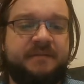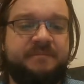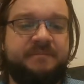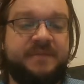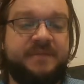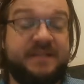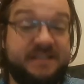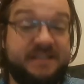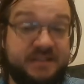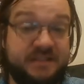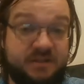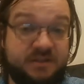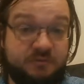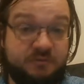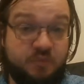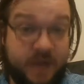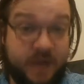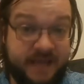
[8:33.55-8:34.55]
this is the
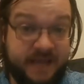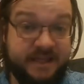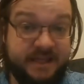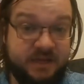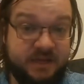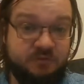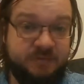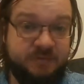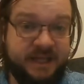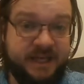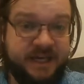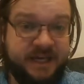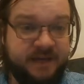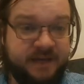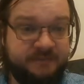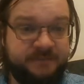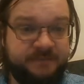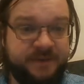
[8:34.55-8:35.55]
way that you play.